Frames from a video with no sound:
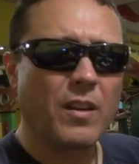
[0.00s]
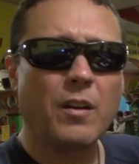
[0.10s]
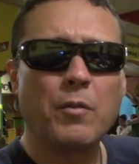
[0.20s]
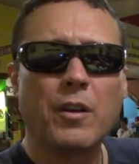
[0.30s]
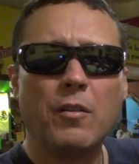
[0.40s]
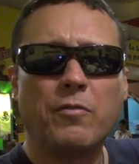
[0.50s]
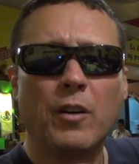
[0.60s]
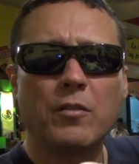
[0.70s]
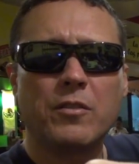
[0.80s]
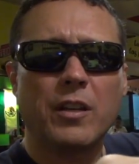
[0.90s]
There we go,
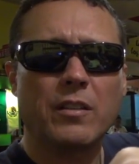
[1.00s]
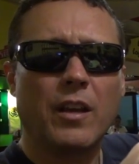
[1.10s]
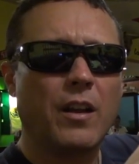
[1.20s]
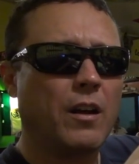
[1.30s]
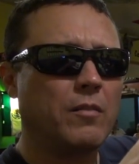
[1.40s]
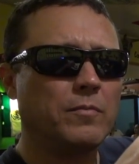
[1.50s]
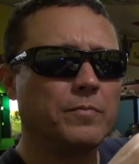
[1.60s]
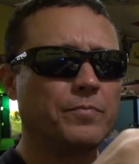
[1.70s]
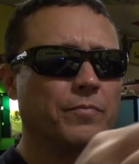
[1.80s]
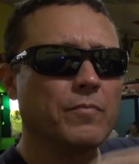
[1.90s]
folks. Check that out.
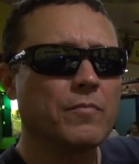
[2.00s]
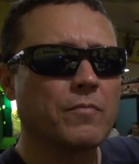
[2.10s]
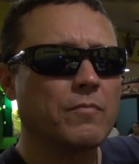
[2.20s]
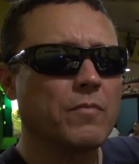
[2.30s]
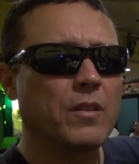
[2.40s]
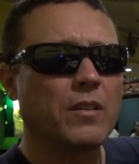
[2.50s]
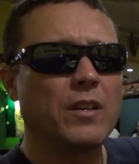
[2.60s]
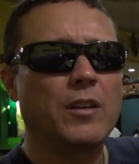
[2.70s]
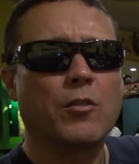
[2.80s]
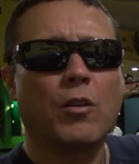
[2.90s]

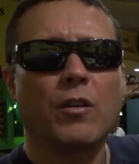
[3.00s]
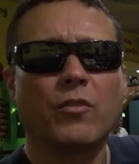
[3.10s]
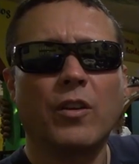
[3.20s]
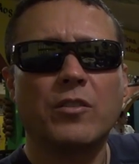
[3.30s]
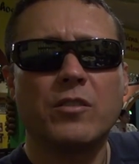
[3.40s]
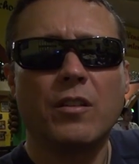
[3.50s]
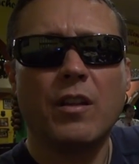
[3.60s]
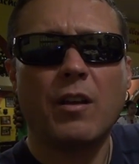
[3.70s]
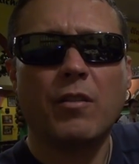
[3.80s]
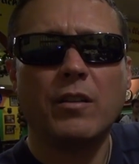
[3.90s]
Get a cross section of
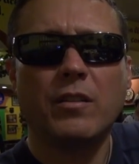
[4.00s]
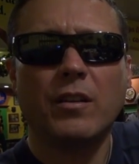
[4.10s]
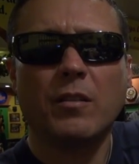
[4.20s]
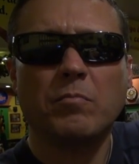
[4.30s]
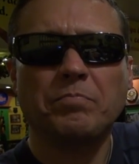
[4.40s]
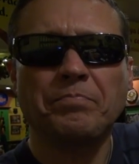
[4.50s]
that right there.